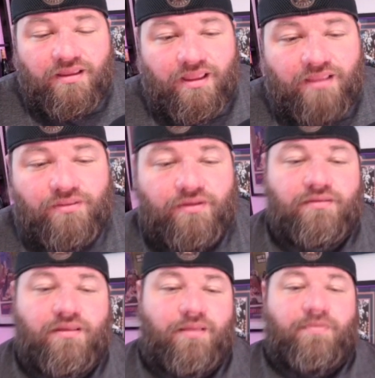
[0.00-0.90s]

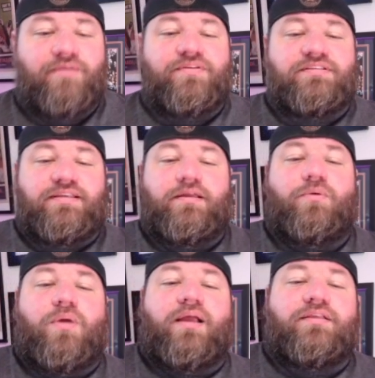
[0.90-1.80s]
look, I'm obviously a
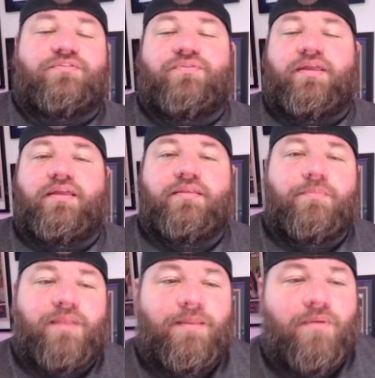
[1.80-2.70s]
Rockets fan,
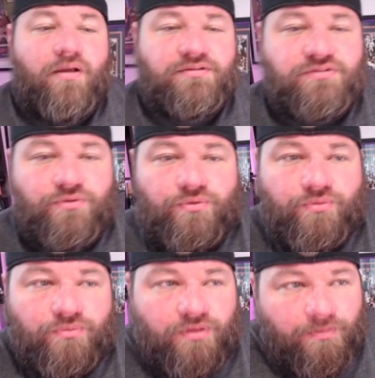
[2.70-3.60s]
but I'm
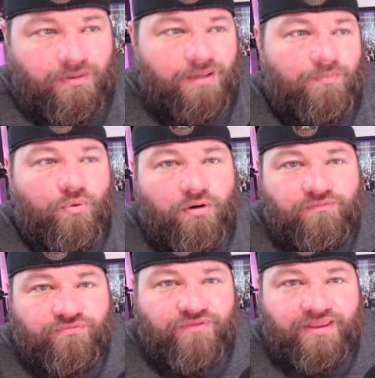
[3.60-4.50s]
also I'm, I'm more of
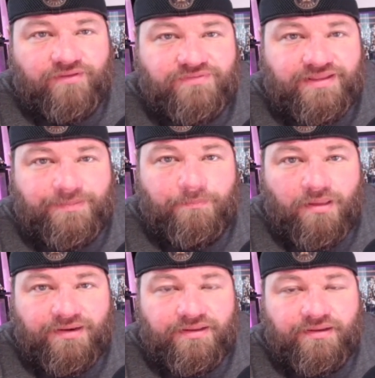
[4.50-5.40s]
a fan of team
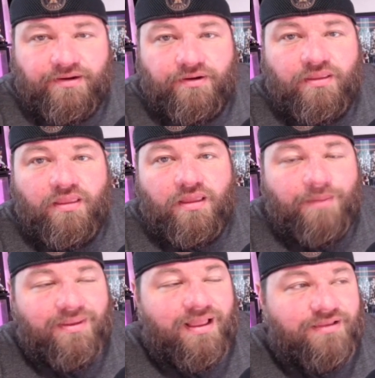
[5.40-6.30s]
money here. I
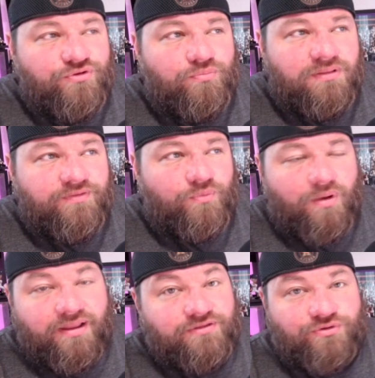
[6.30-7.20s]
mean, I do believe the
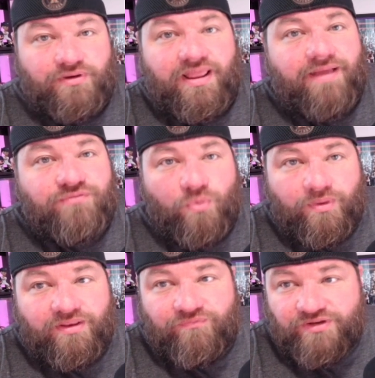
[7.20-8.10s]
Rockets are going to have to
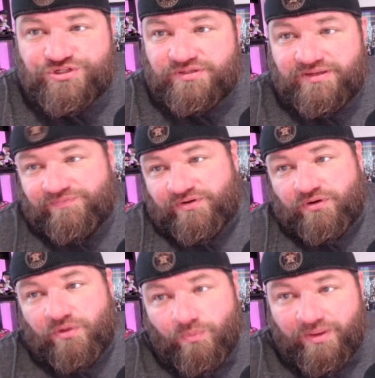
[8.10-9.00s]
win eventually. If they're
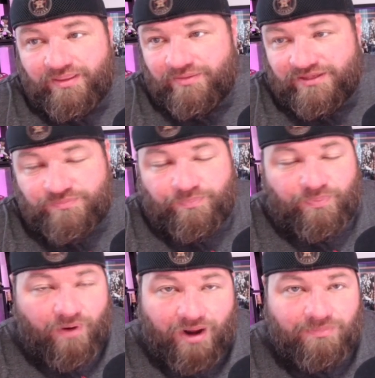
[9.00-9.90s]
going to win, this
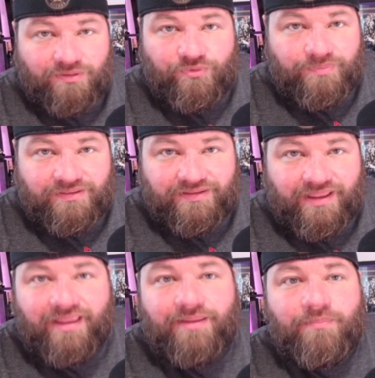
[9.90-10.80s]
probably would be the
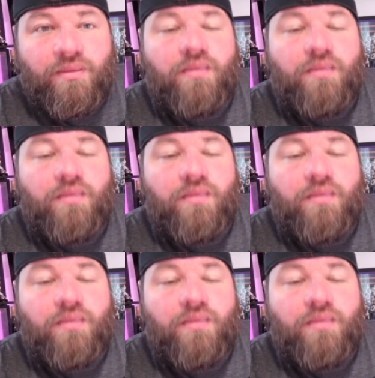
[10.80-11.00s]
game,